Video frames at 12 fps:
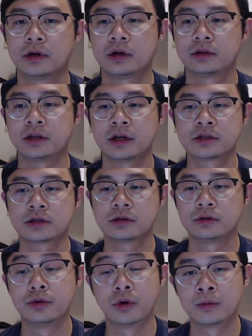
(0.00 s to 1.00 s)
That's
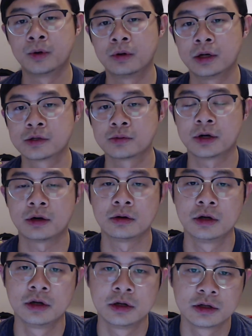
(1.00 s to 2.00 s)
normal as well.
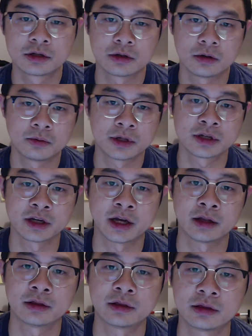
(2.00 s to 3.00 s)
So once
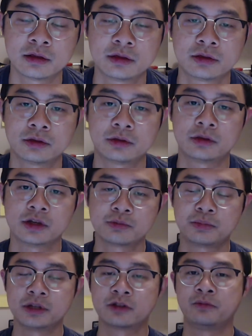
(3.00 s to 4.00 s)
again, this
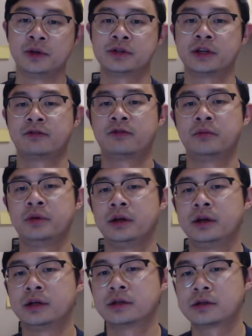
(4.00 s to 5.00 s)
piece of music for me
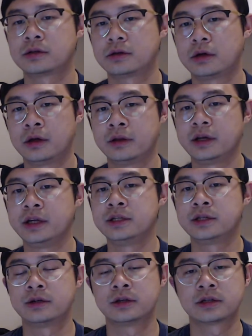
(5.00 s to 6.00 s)
is on the
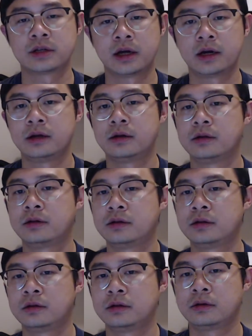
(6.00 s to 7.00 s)
easier side
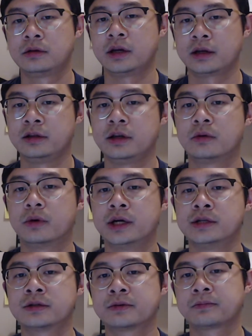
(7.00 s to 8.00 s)
technique wise.